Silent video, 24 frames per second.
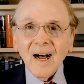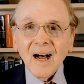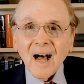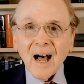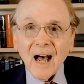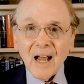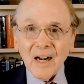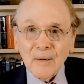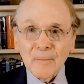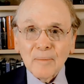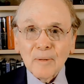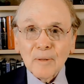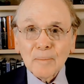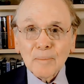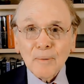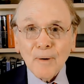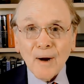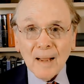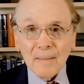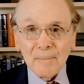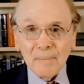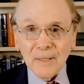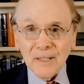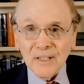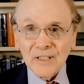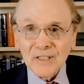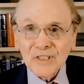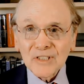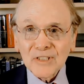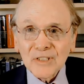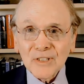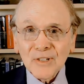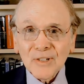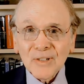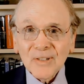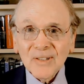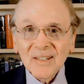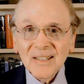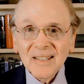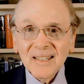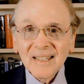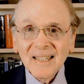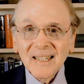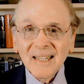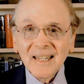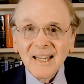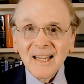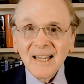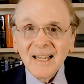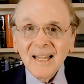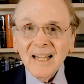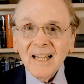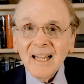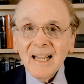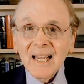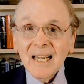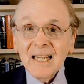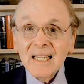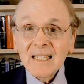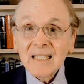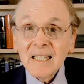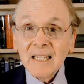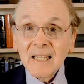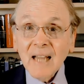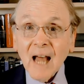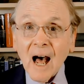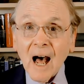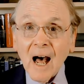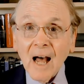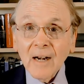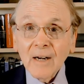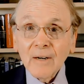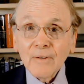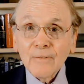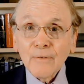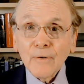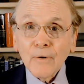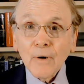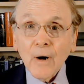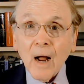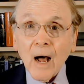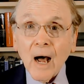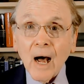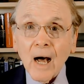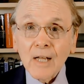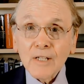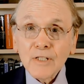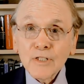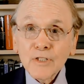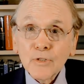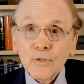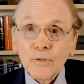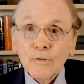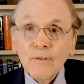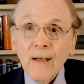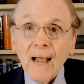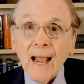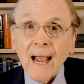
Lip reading: Honorable Prime Minister, it is an honor for us to have